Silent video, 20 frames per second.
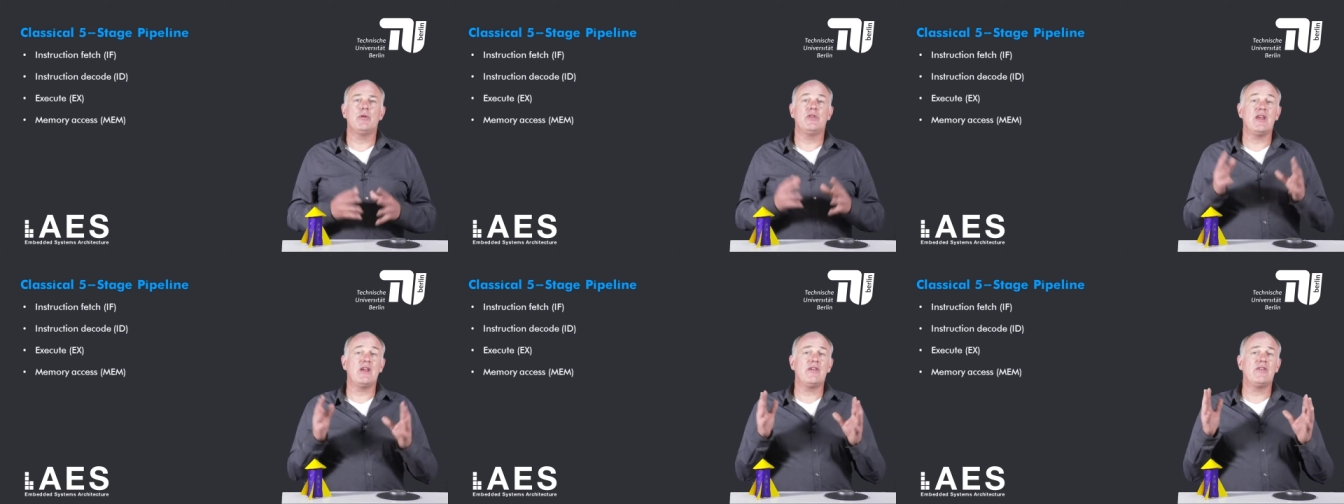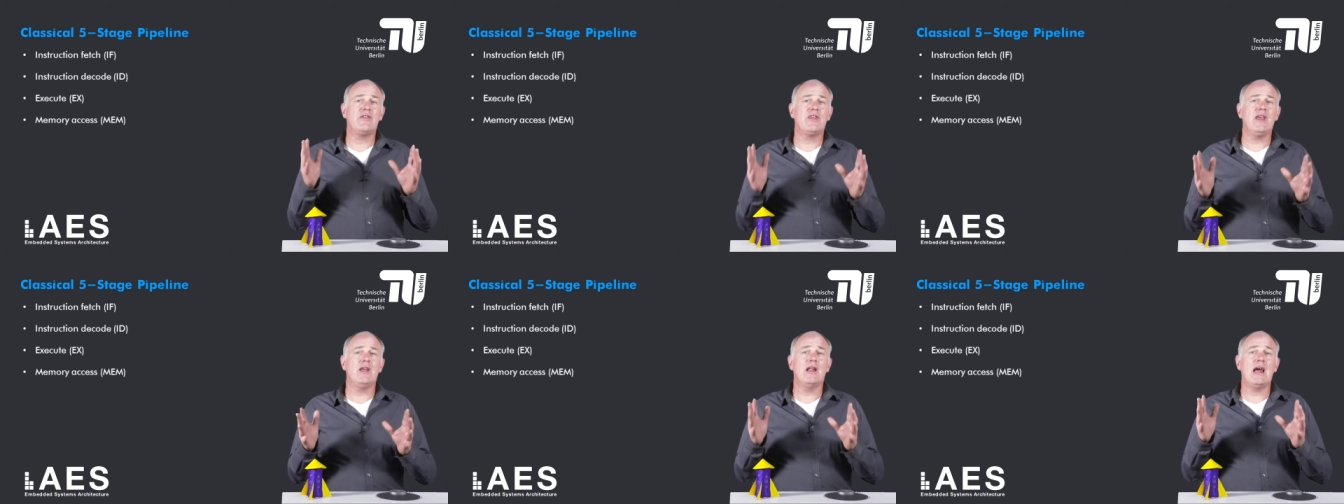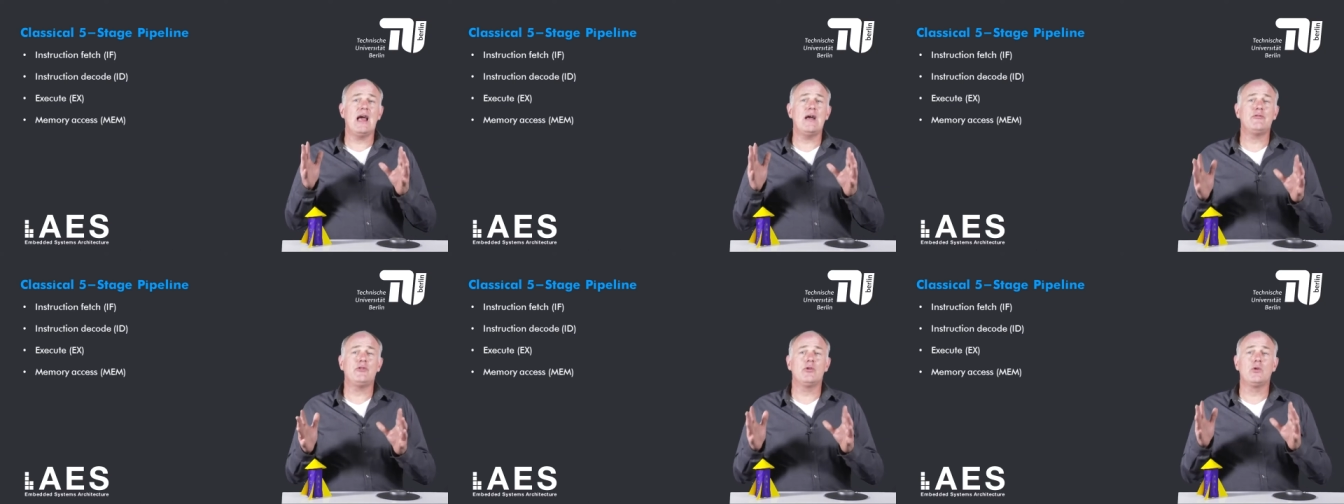but they still
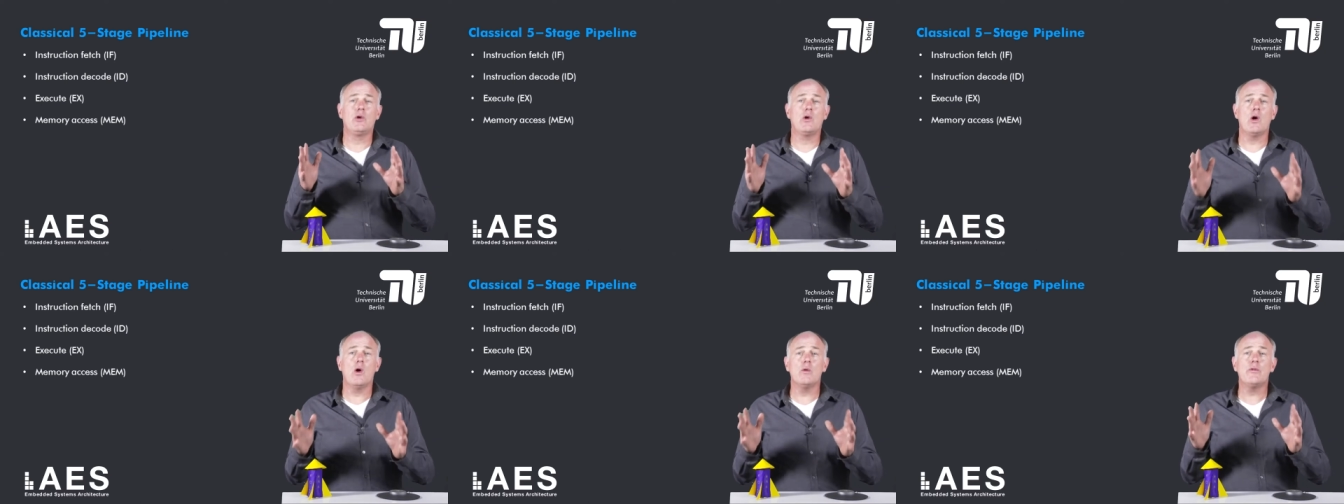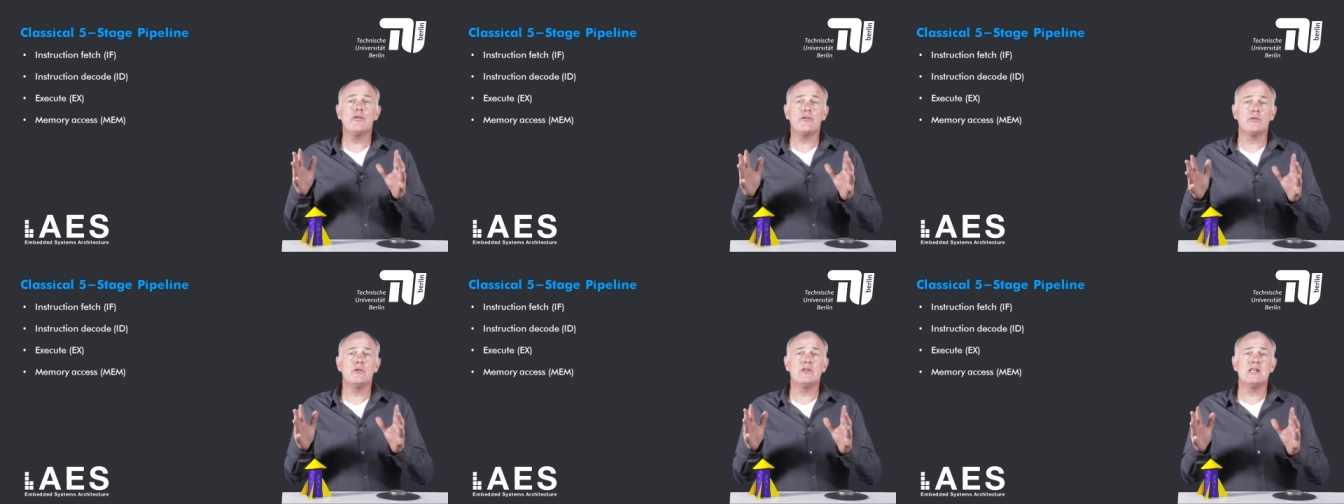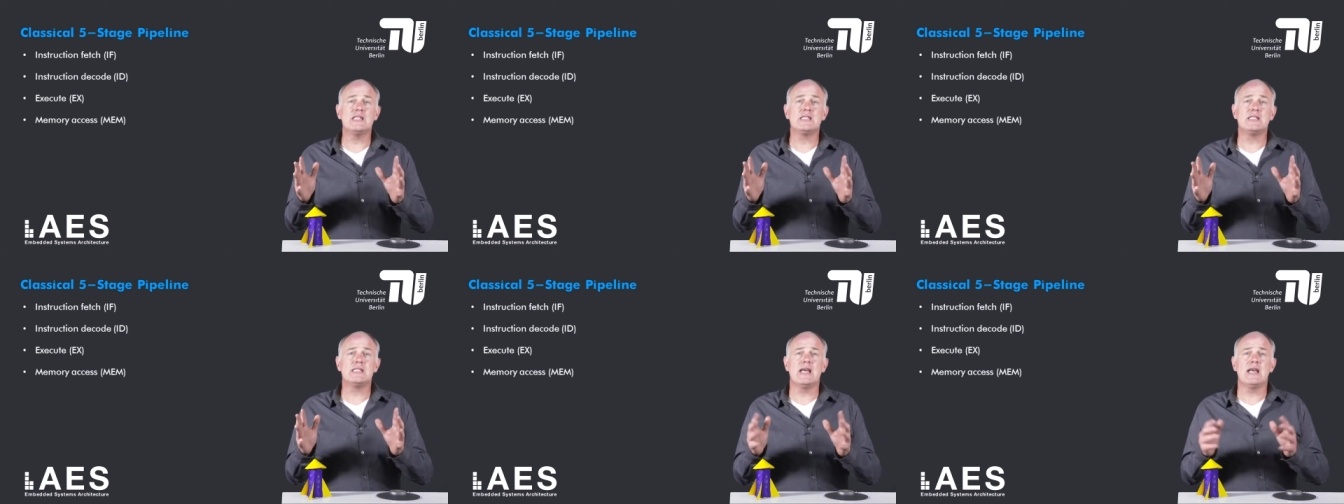have to go through
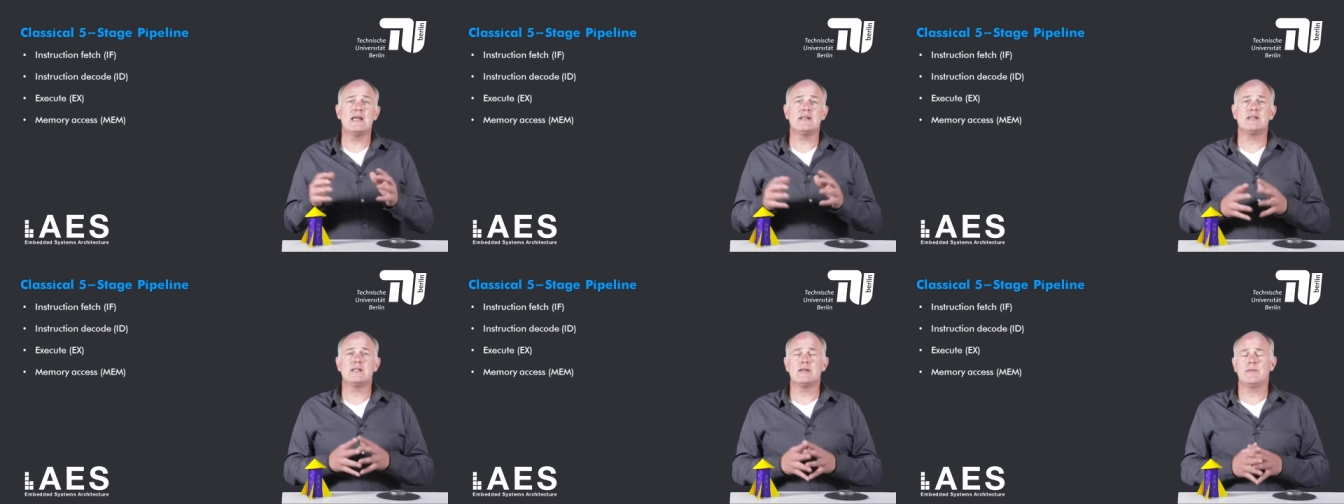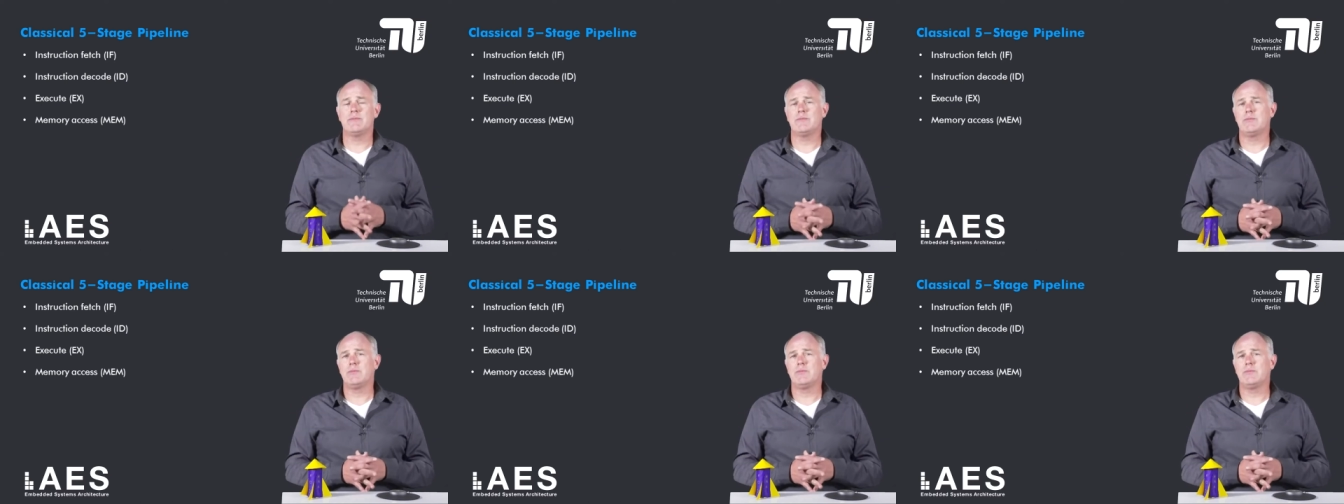this stage.